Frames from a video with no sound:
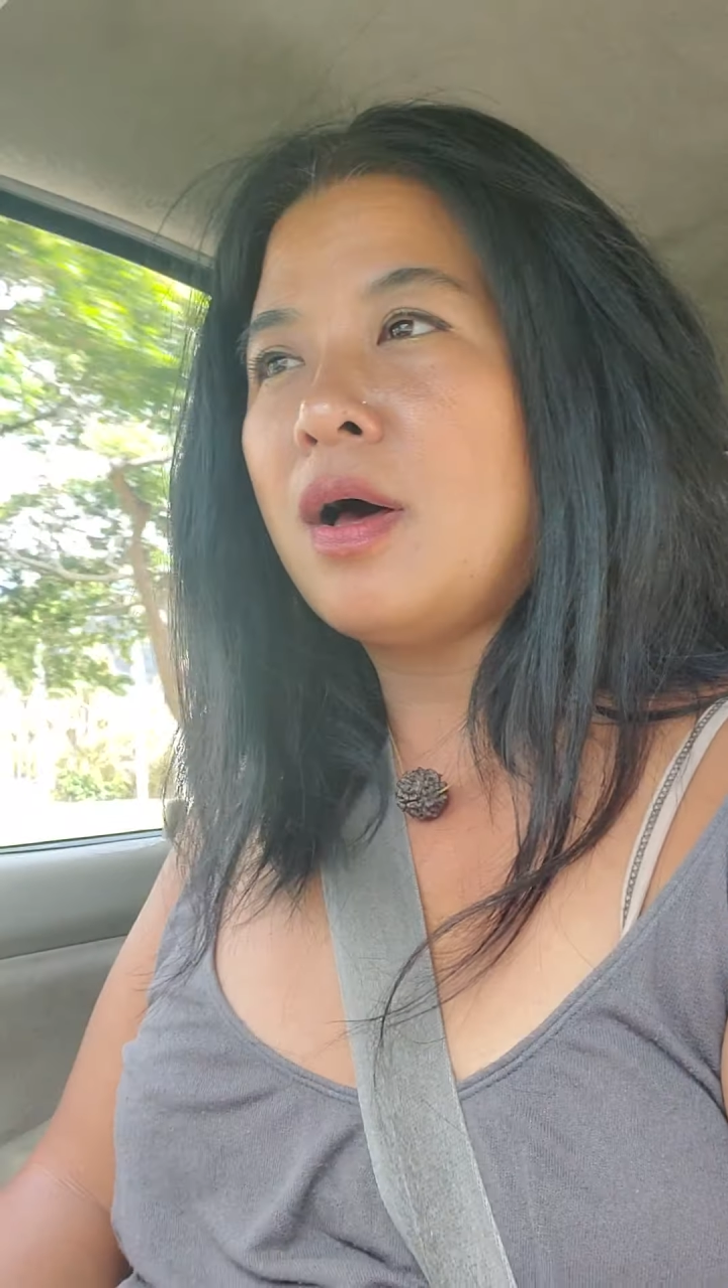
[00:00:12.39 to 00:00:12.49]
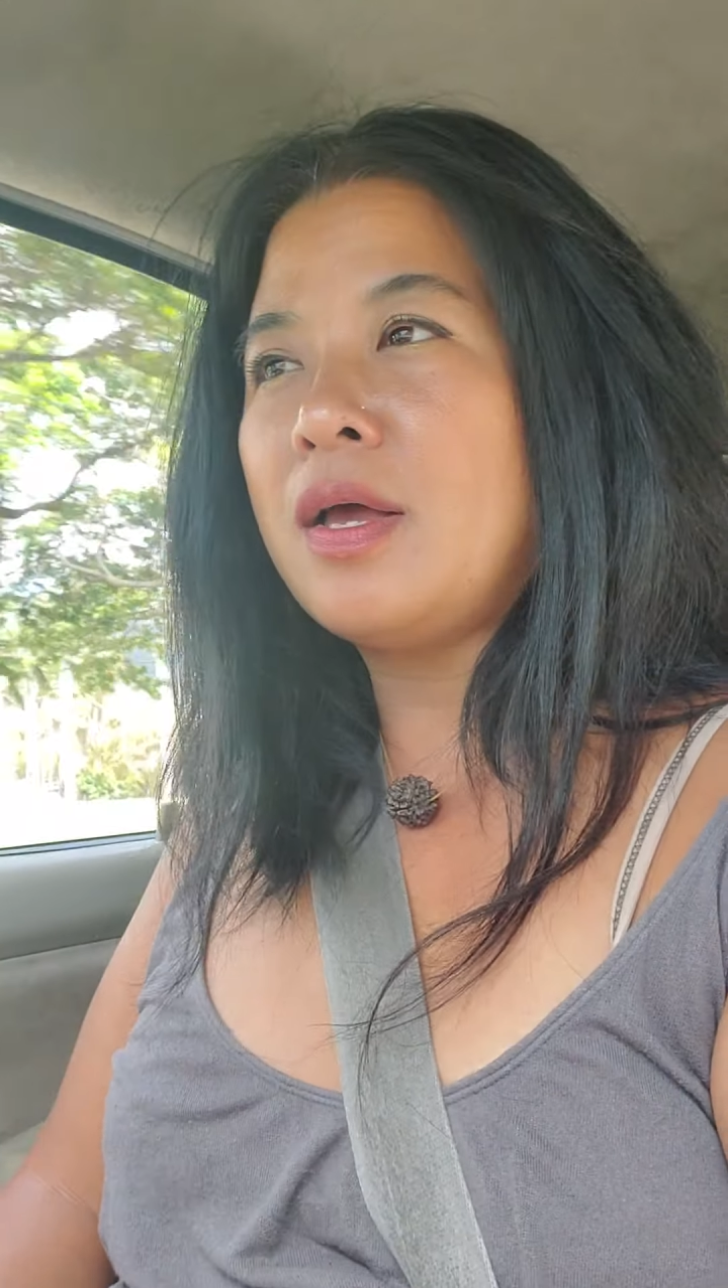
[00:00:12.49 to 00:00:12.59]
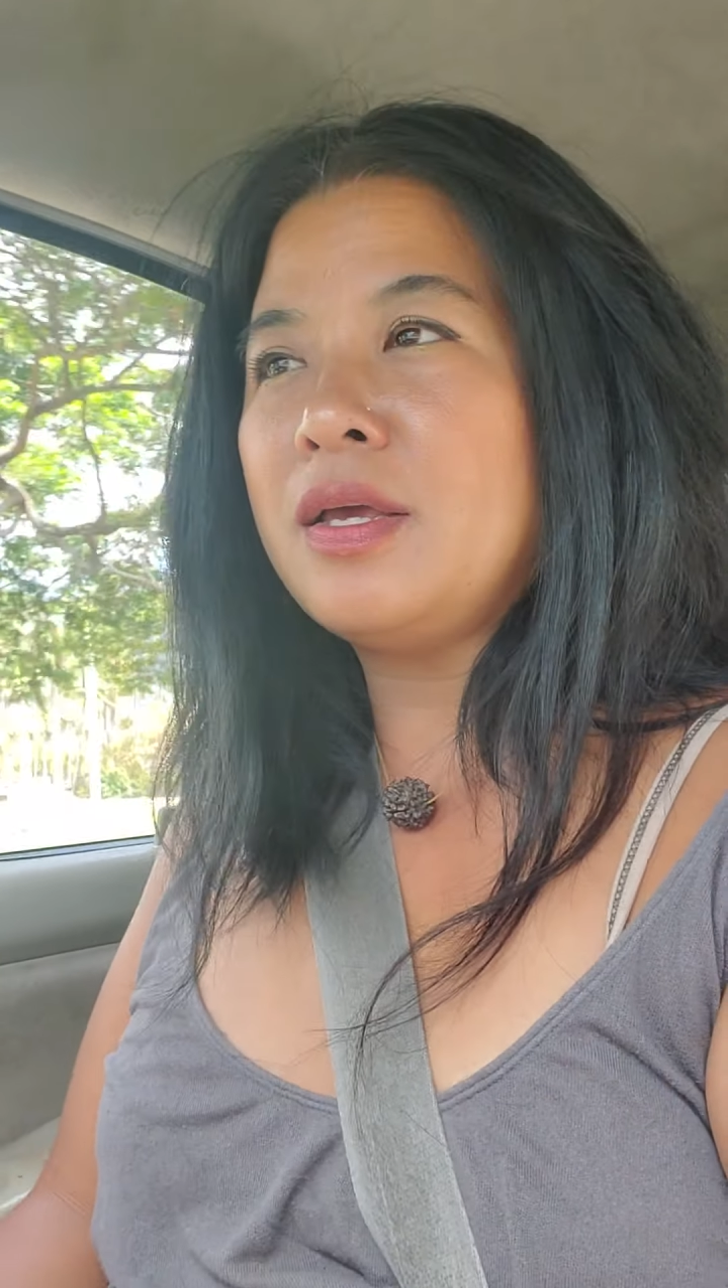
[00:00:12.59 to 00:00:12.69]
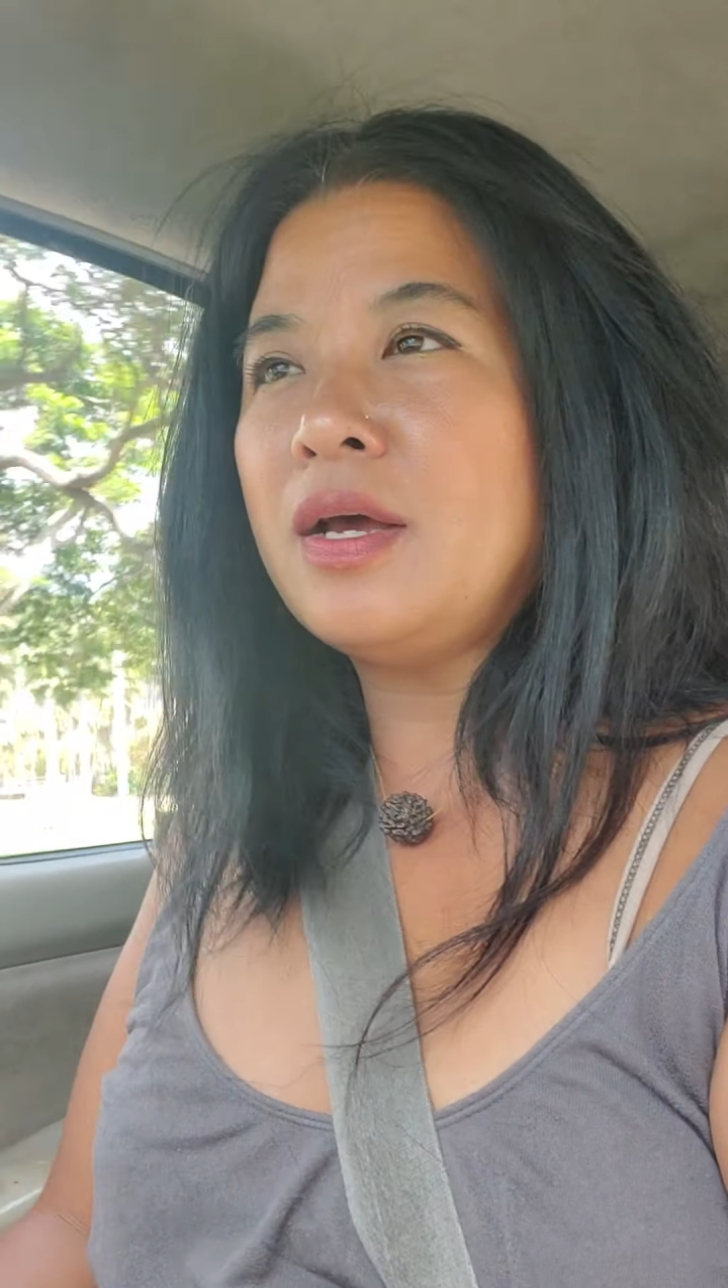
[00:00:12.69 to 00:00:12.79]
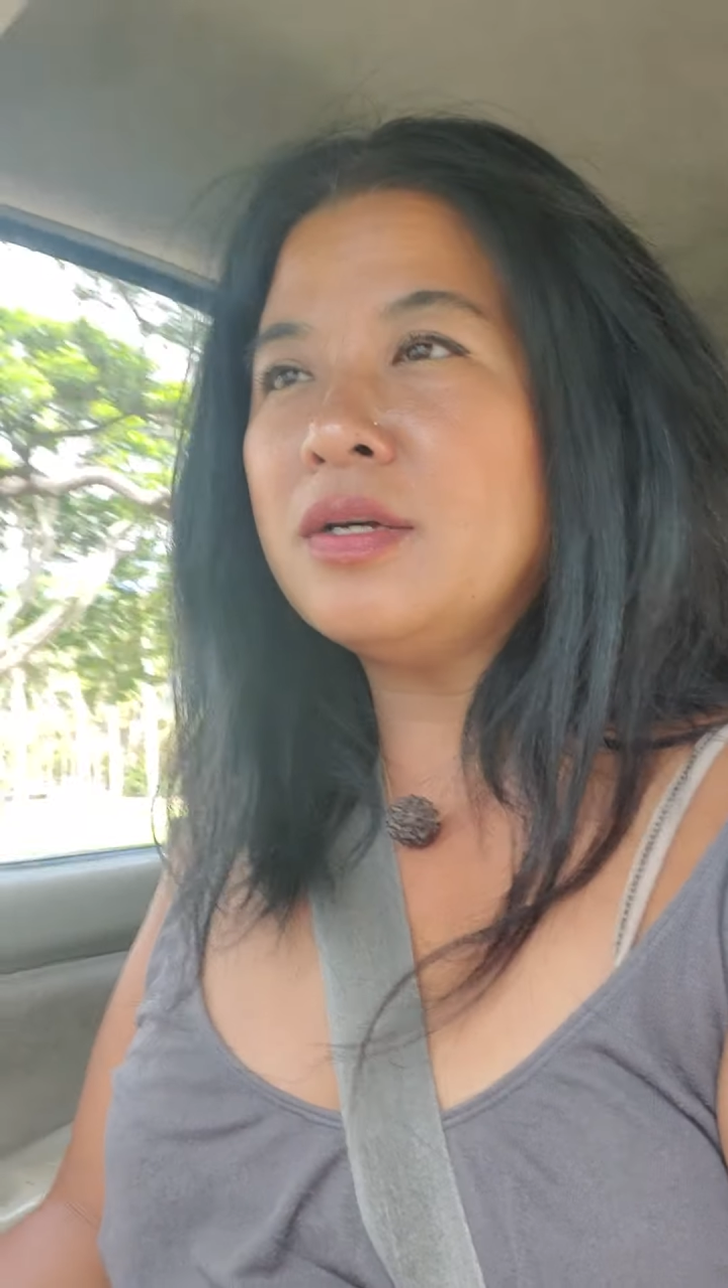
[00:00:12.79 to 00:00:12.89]

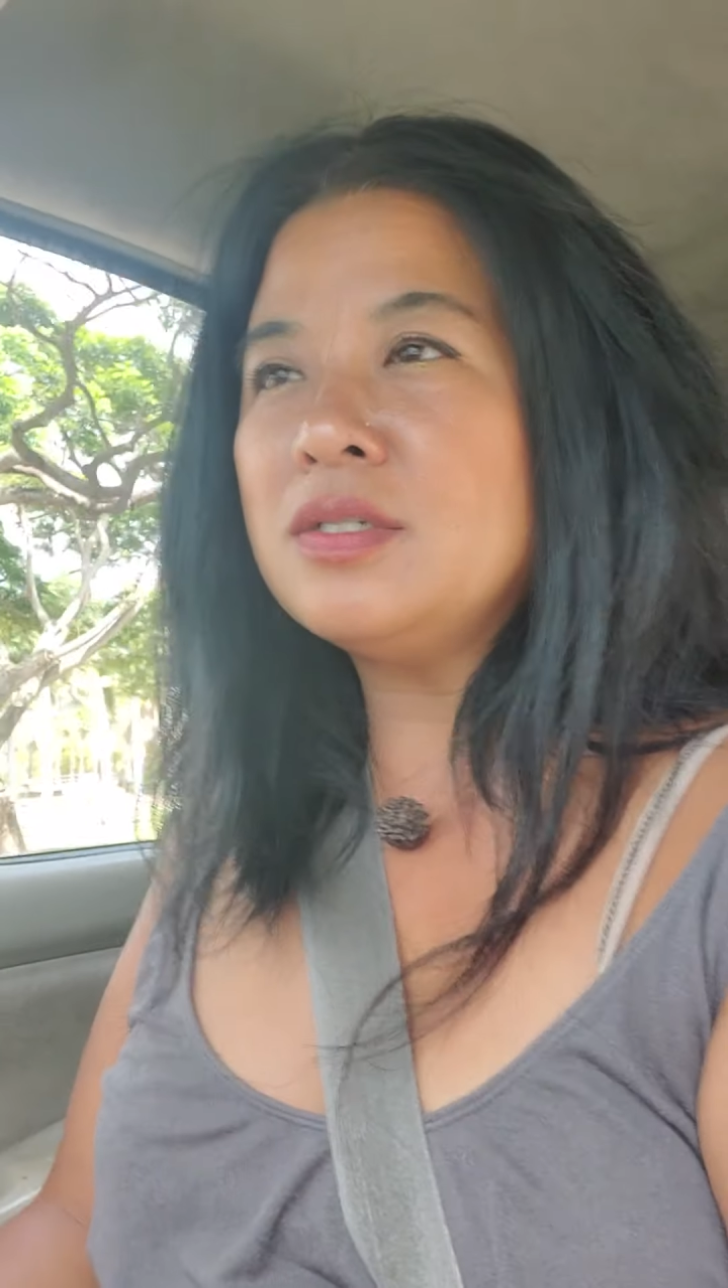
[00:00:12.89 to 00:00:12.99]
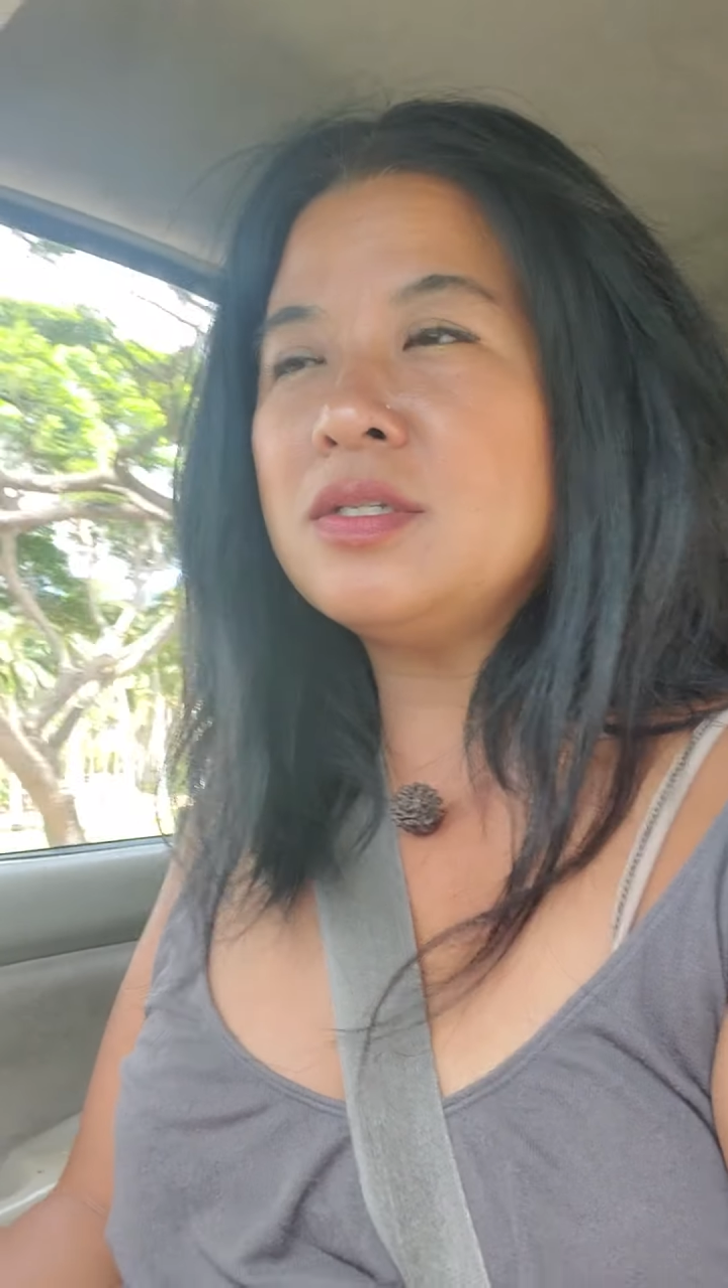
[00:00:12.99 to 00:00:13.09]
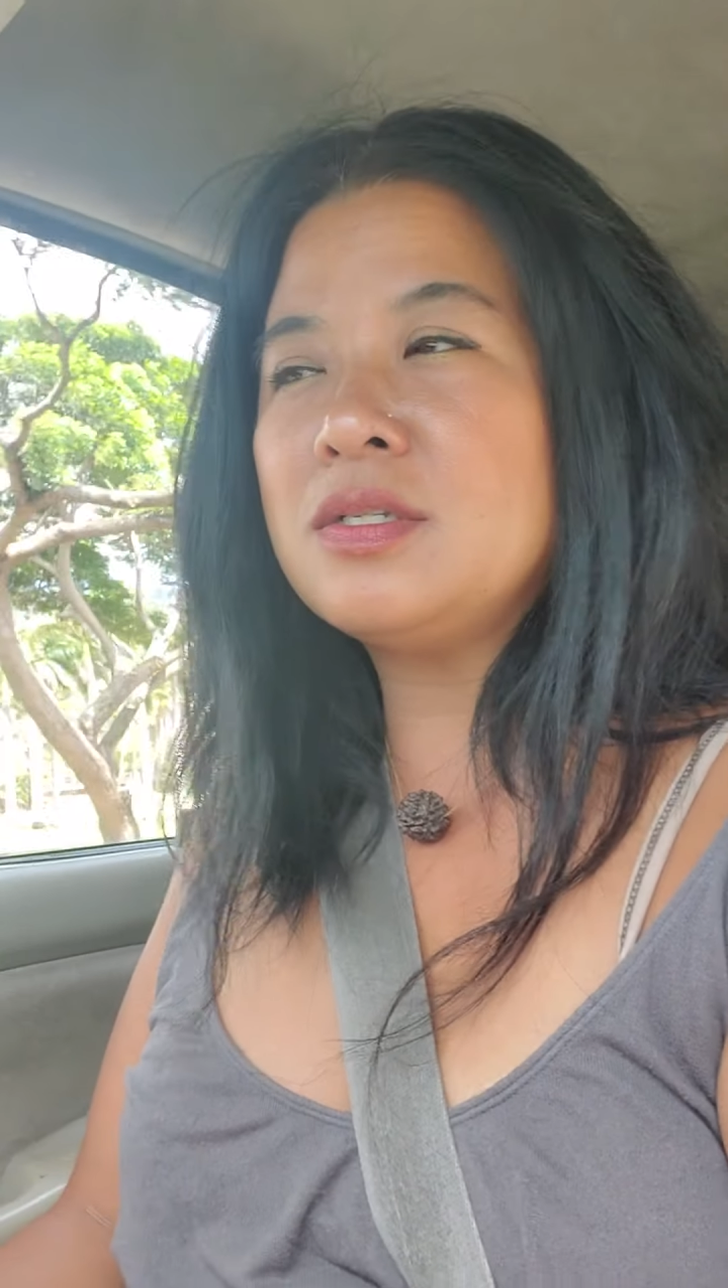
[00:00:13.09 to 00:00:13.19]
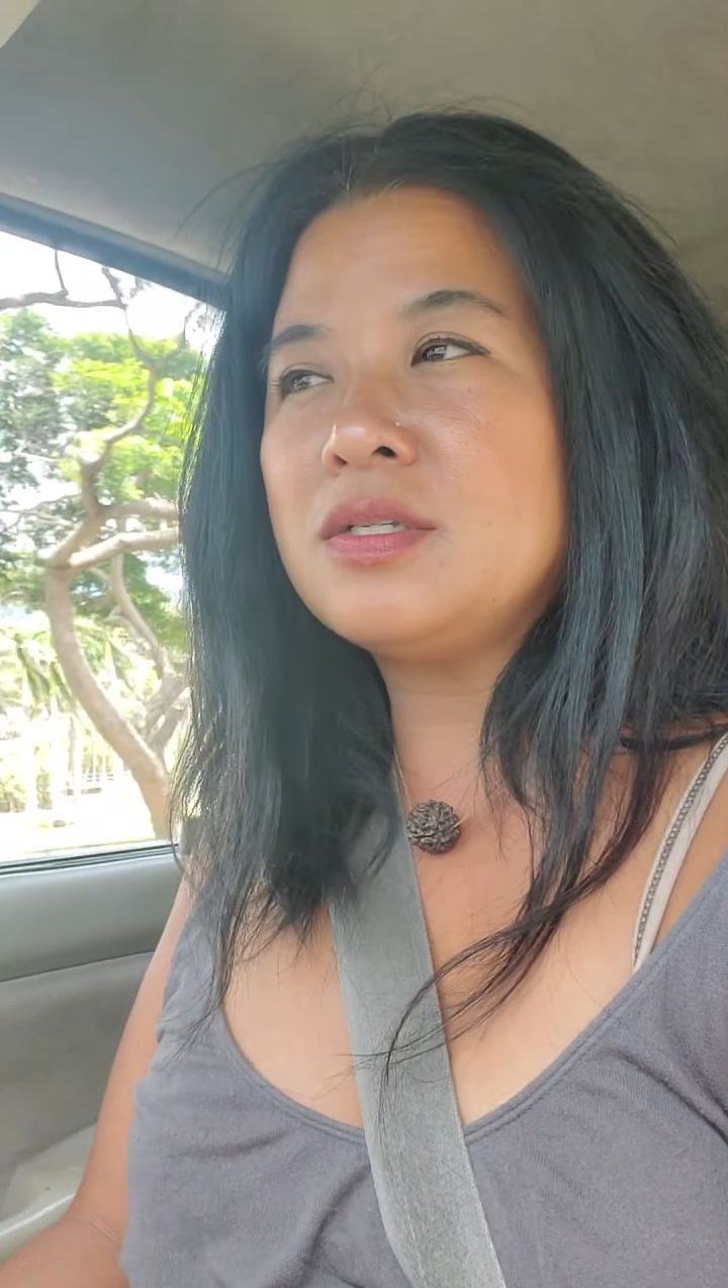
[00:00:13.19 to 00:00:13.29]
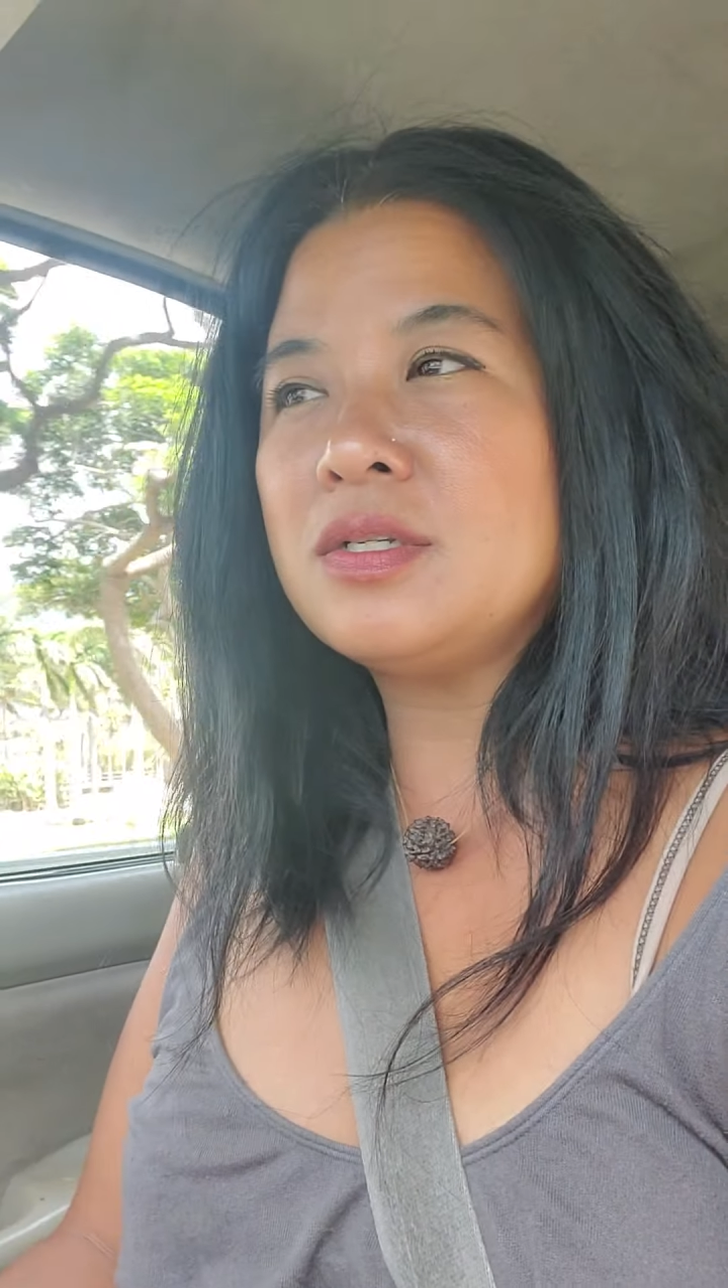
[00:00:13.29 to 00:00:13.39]
I
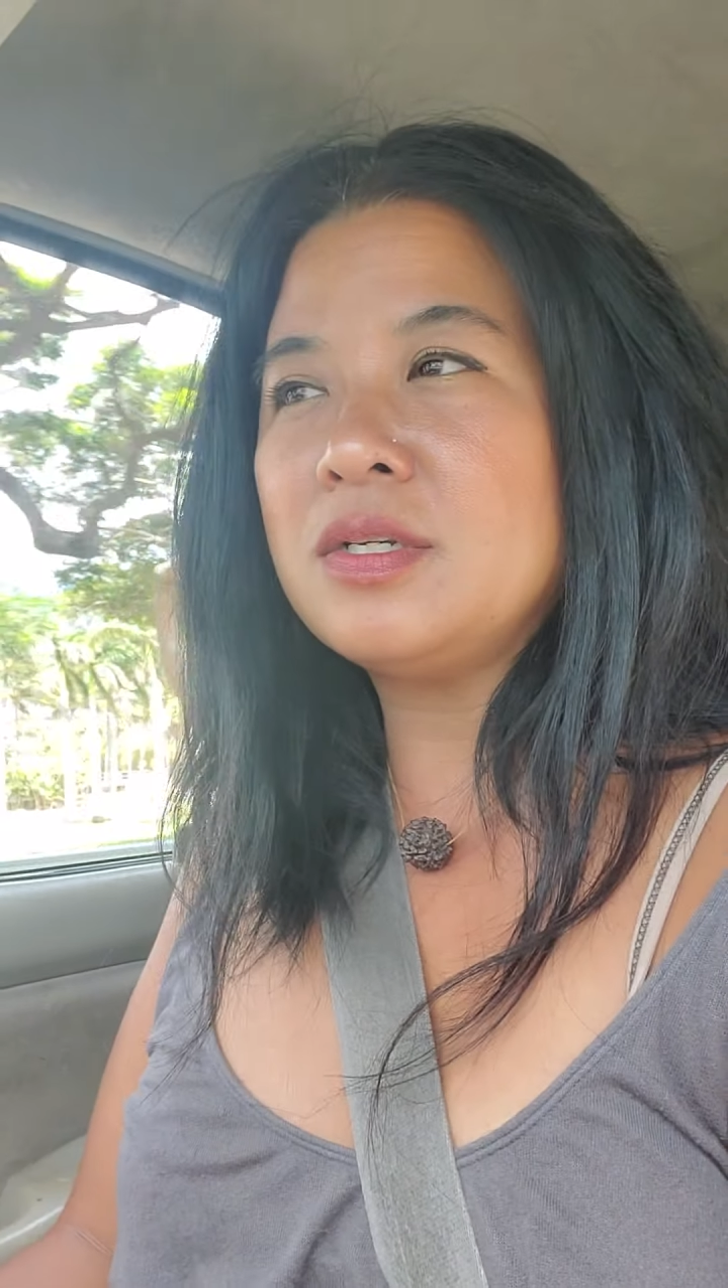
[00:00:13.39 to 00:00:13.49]
guess